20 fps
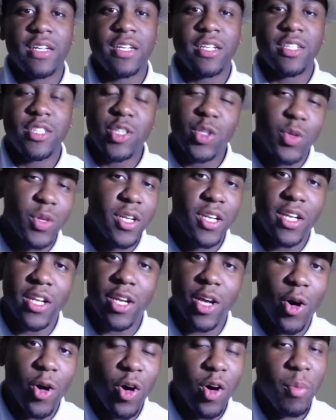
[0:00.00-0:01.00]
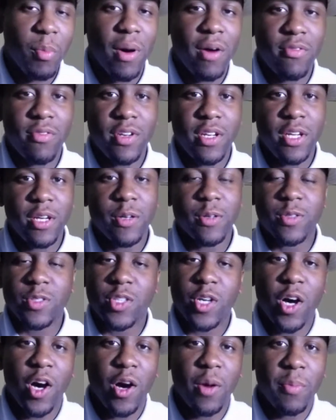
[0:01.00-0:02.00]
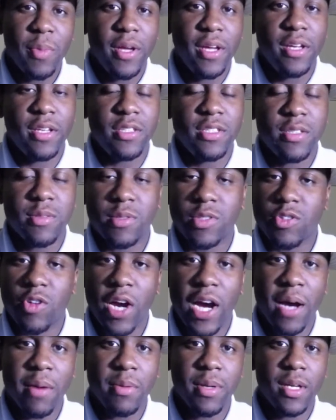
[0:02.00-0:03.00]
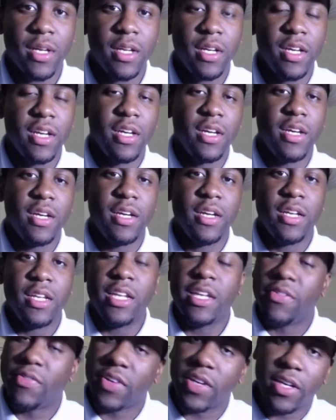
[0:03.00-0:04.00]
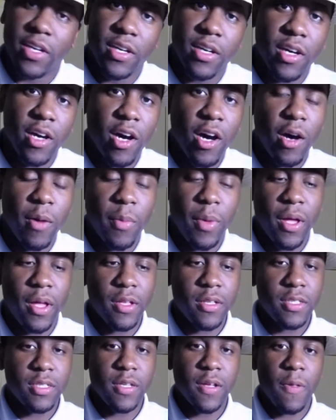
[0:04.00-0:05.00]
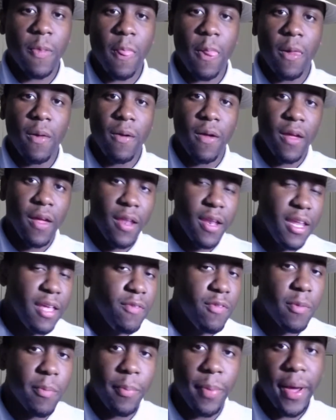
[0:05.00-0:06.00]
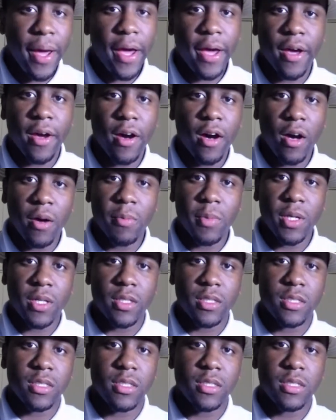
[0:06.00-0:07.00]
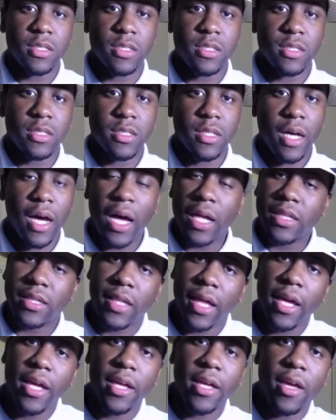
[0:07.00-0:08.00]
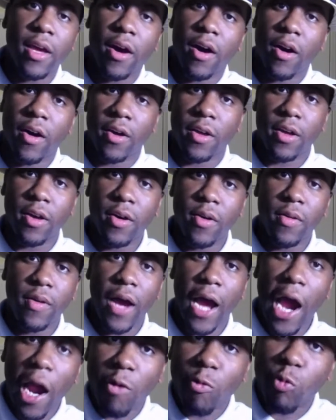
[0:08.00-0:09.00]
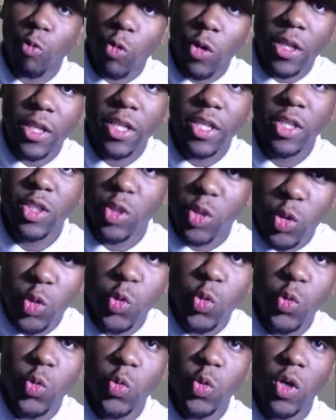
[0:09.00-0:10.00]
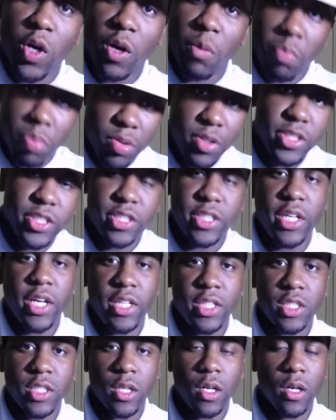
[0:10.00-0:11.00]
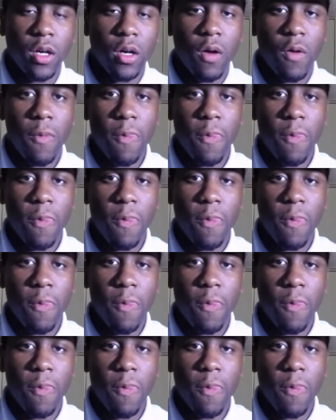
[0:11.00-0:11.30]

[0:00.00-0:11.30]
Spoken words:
Tuning in to all my videos, commenting, subscribing, leaving good comments, leaving bad comments. I thank y'all, yo. I really do appreciate y'all.